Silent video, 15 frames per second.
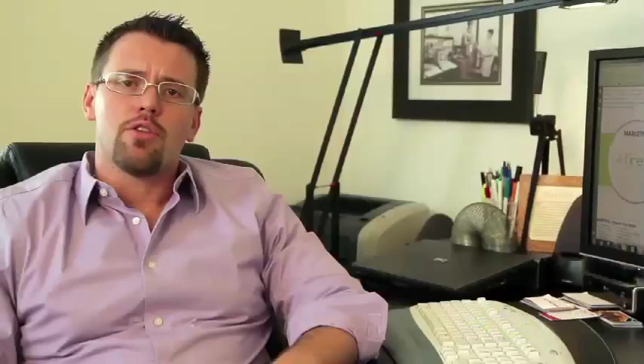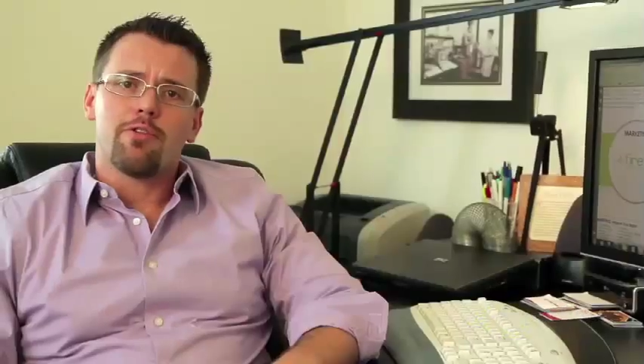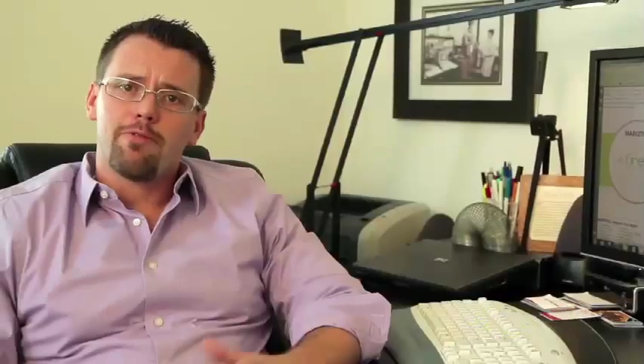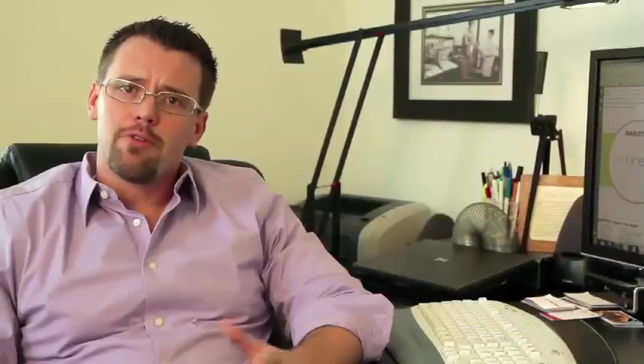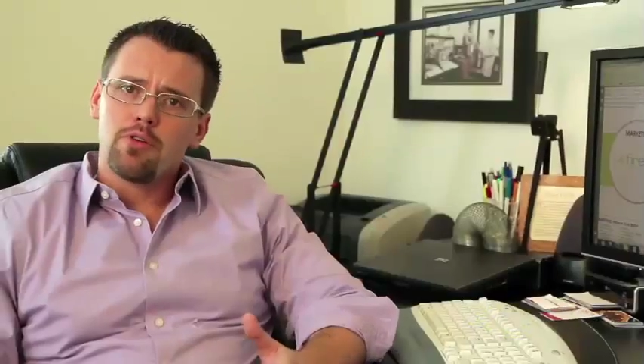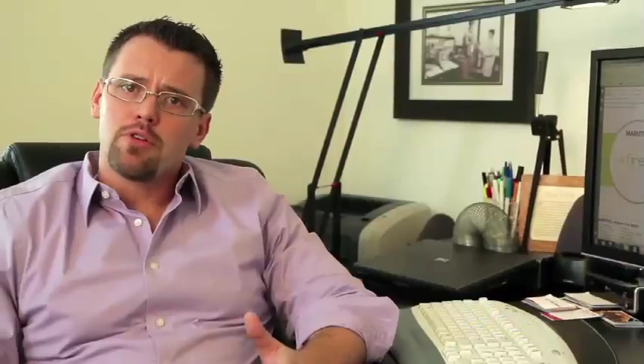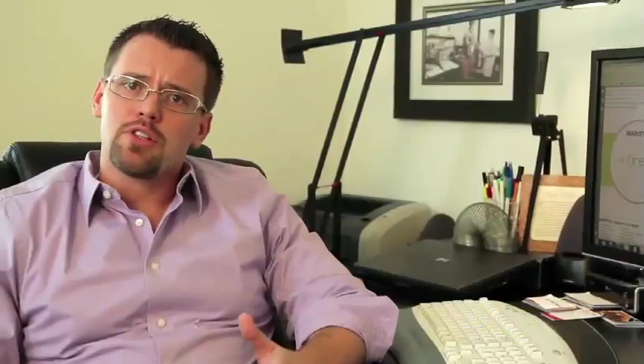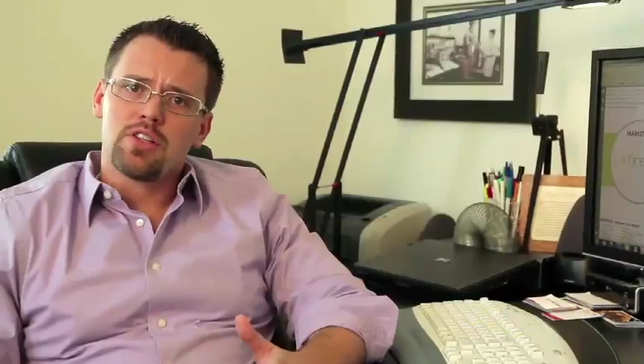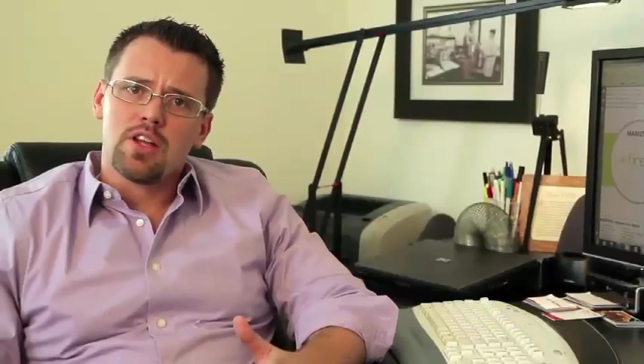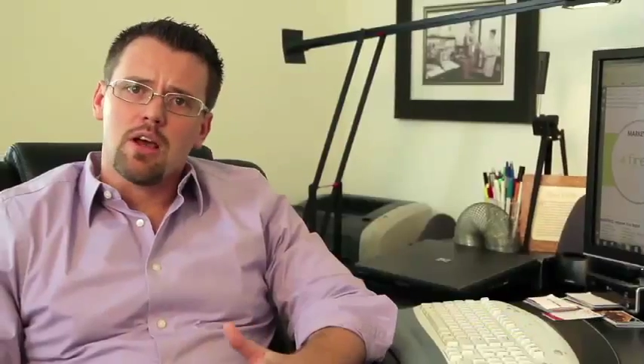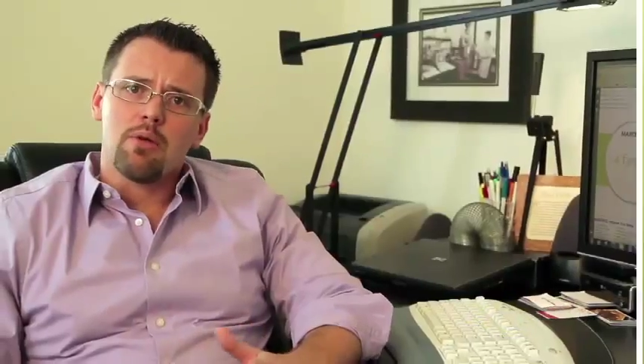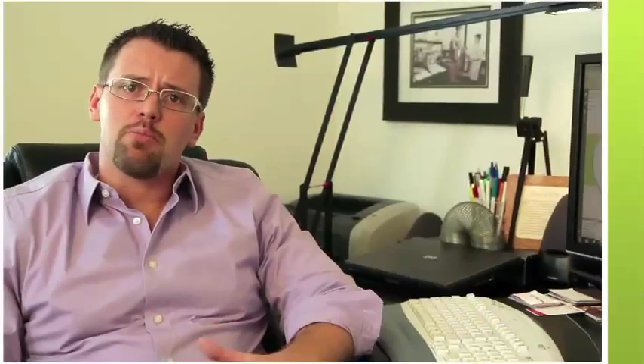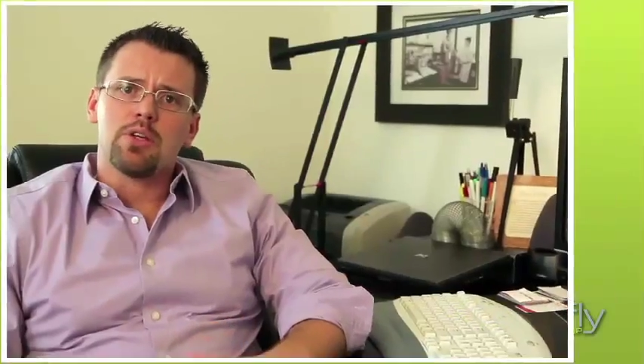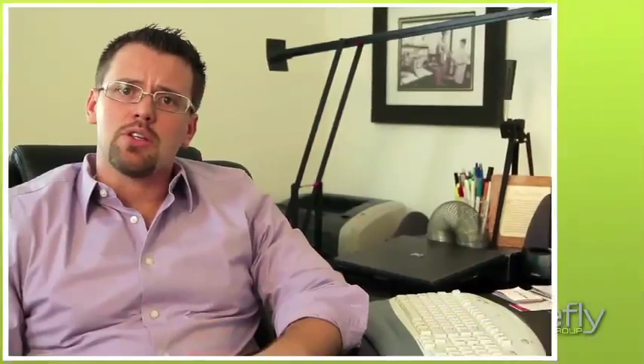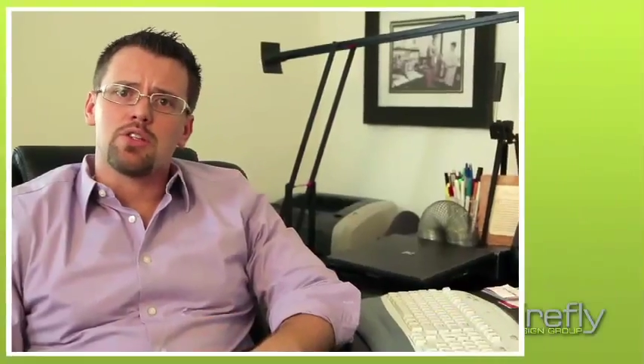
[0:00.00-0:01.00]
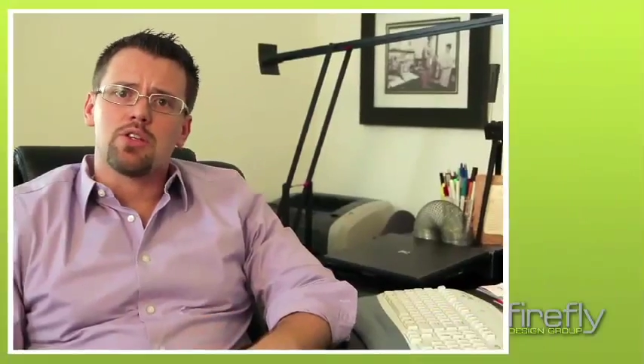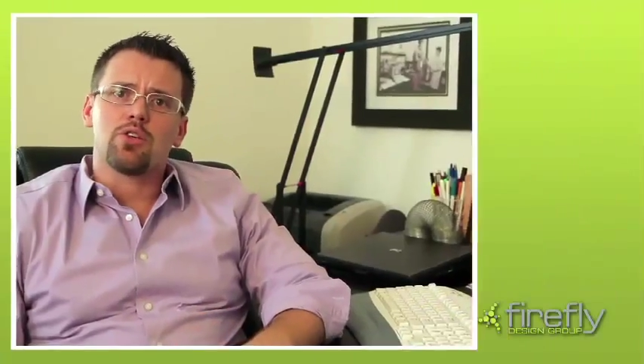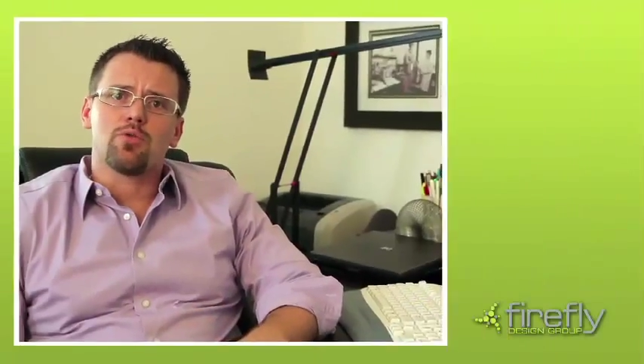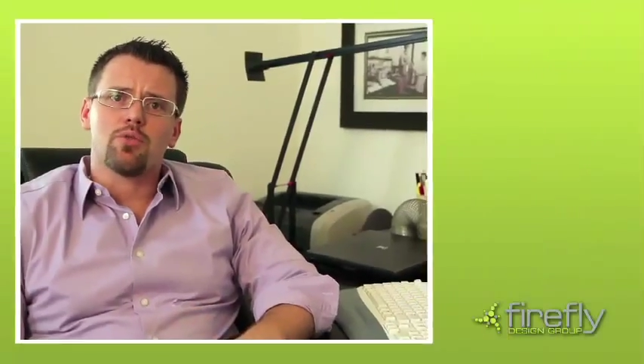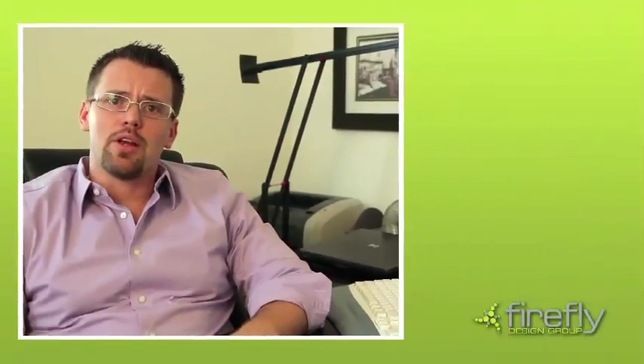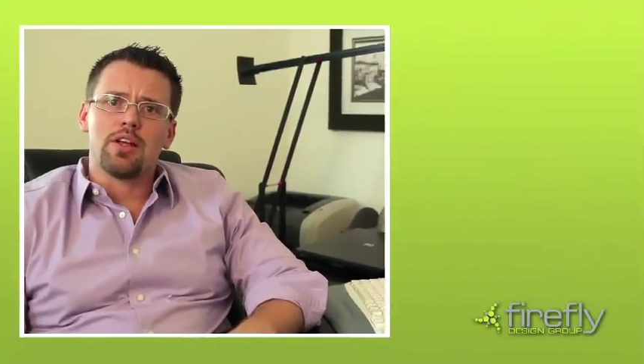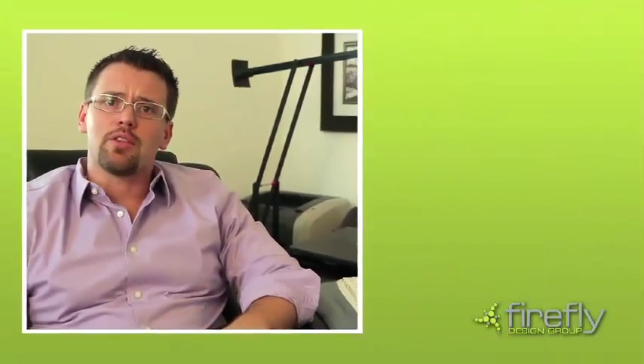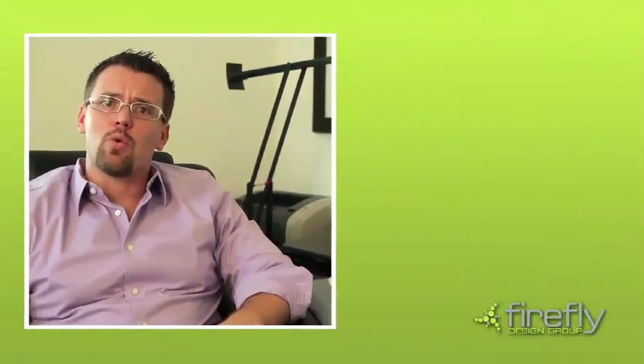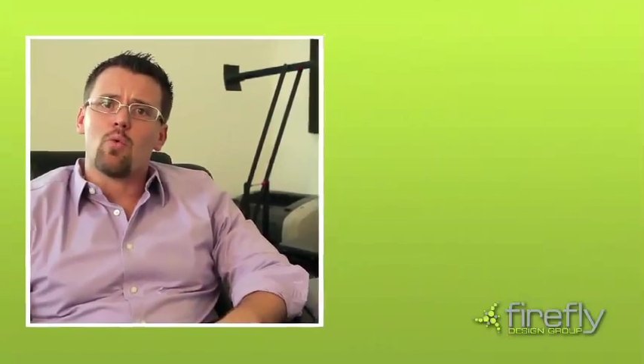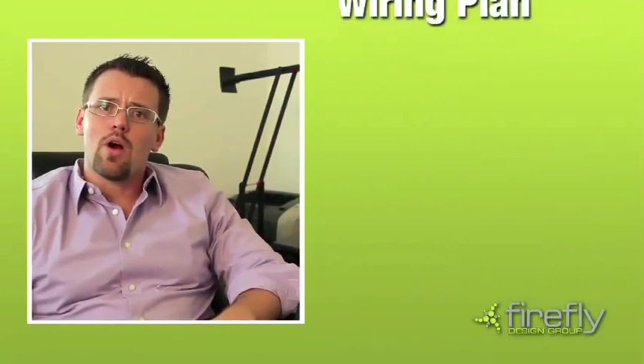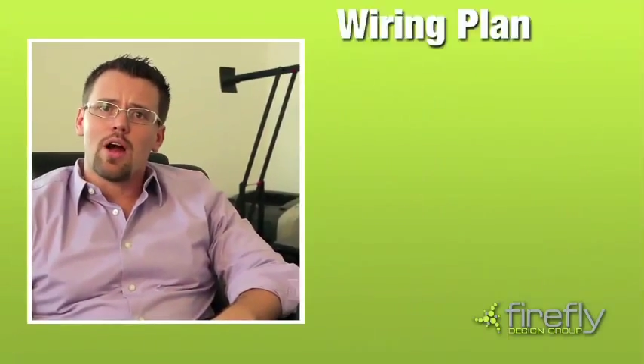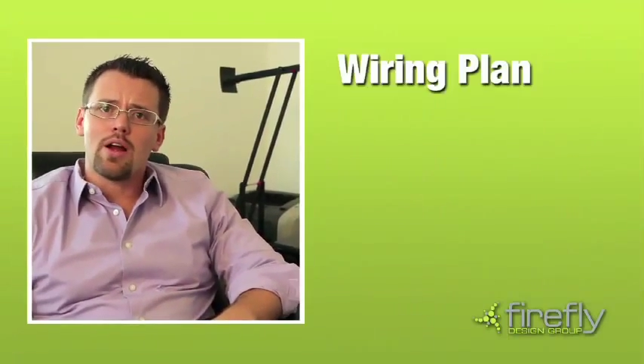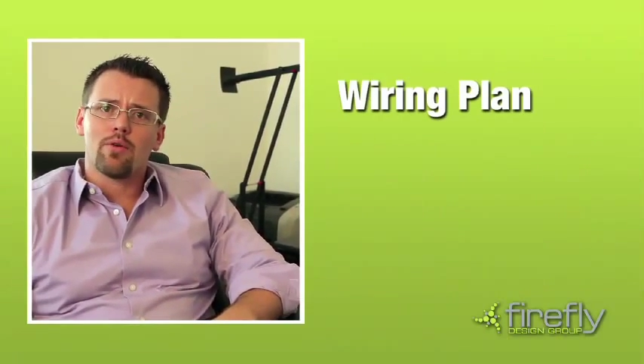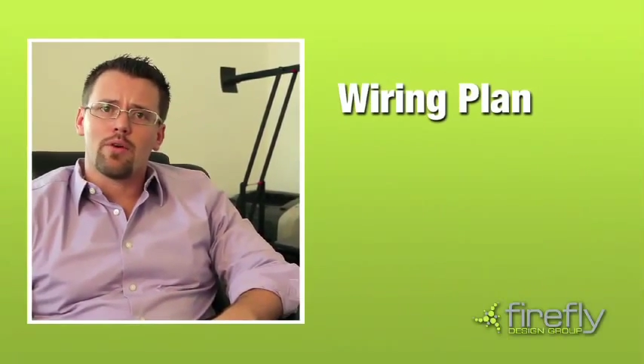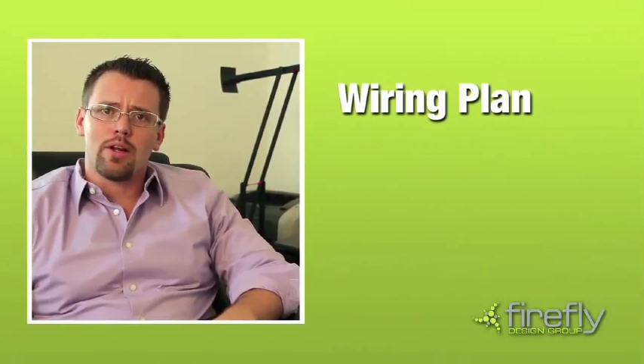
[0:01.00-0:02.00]
the first step is to create the
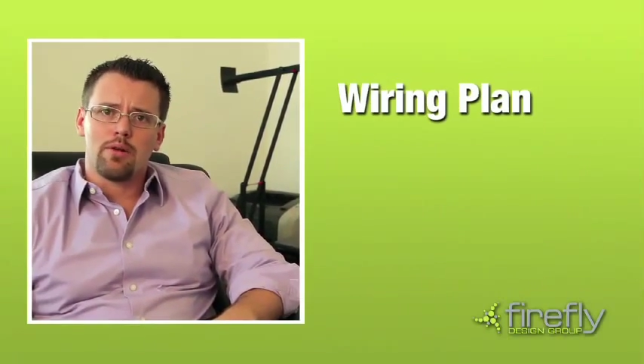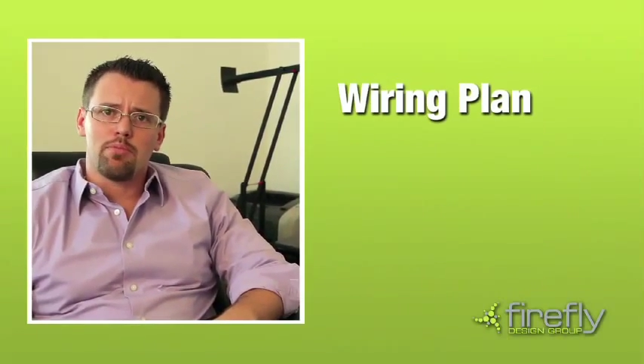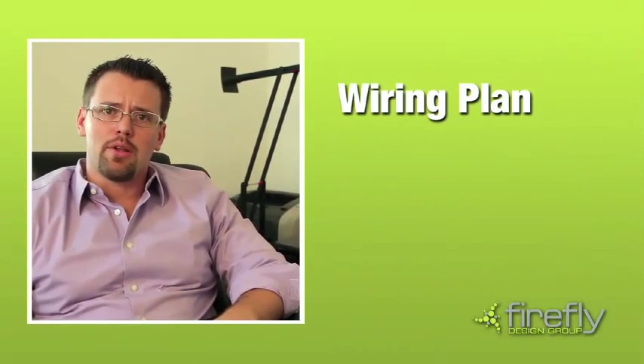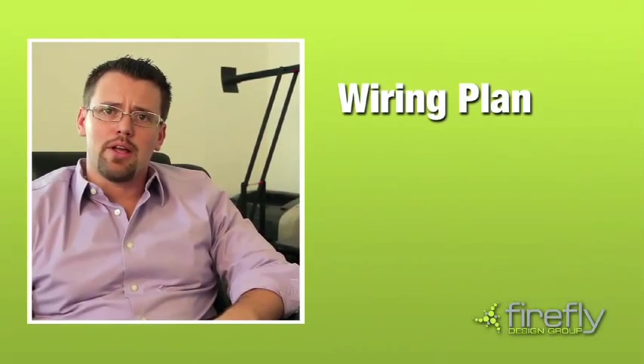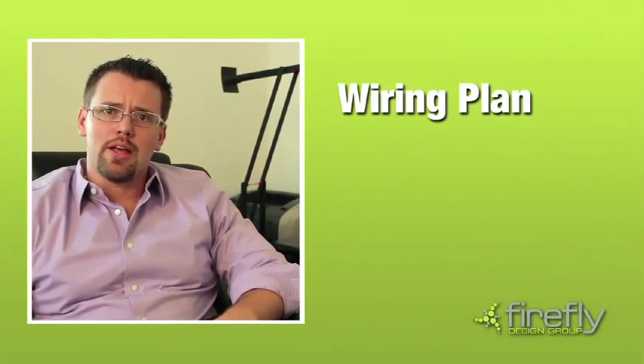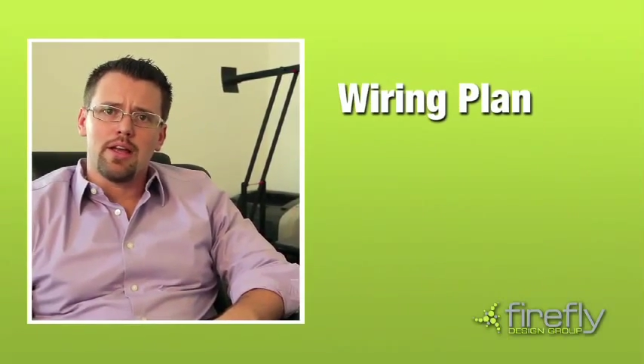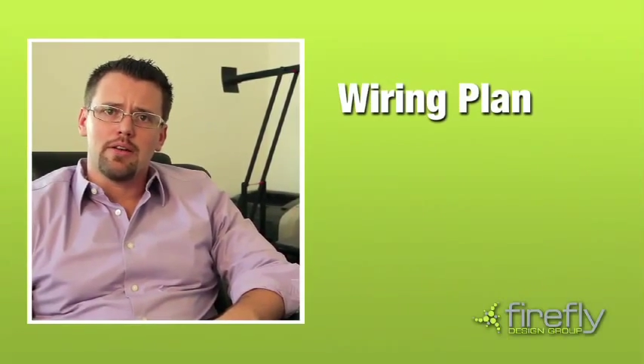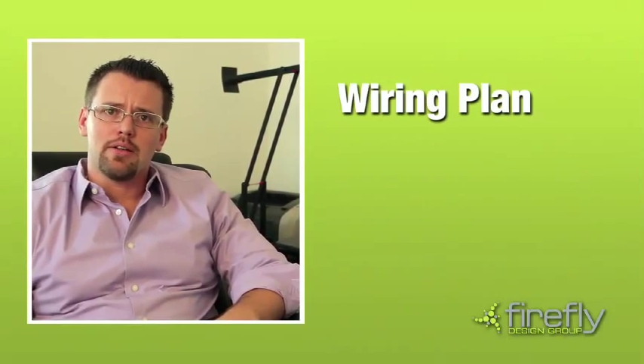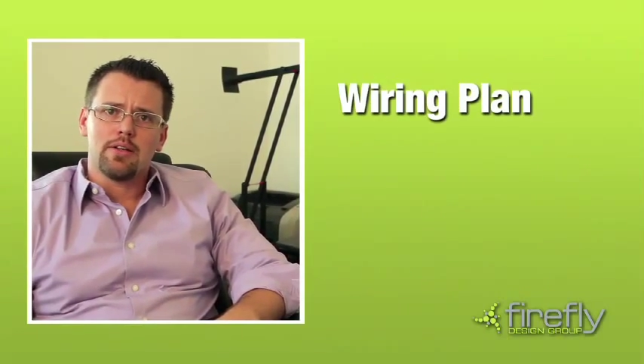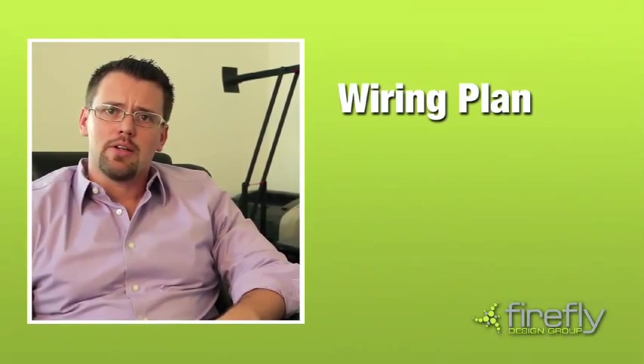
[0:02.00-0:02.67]
wiring plan